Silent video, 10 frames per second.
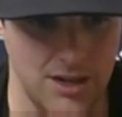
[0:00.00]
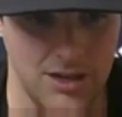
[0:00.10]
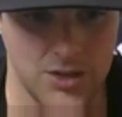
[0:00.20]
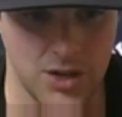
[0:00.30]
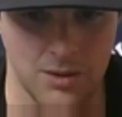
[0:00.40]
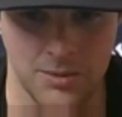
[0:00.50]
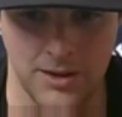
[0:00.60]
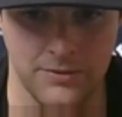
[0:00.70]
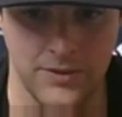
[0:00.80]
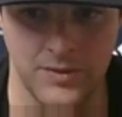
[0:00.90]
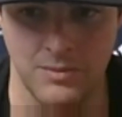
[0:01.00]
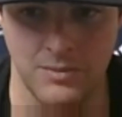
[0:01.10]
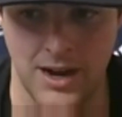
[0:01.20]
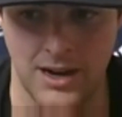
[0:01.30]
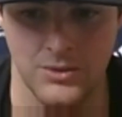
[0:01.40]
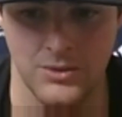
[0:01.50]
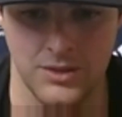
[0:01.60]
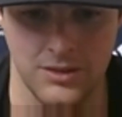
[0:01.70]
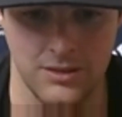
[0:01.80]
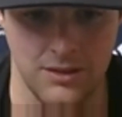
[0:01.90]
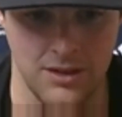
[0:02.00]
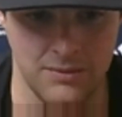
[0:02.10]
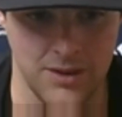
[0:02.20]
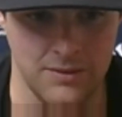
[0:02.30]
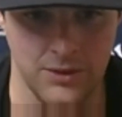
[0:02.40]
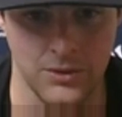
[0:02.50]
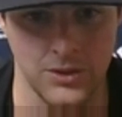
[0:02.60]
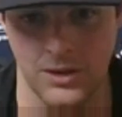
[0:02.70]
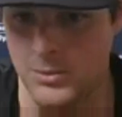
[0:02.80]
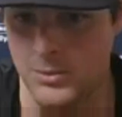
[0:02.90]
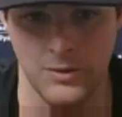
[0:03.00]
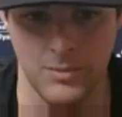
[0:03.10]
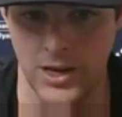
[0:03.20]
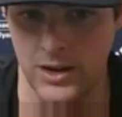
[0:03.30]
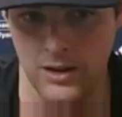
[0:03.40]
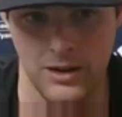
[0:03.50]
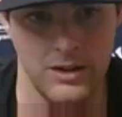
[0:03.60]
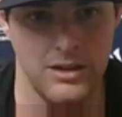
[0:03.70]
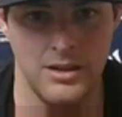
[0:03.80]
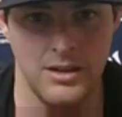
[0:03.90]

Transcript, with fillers: dropped about 15 pounds and I'm, I'm, feeling good. I'm moving better.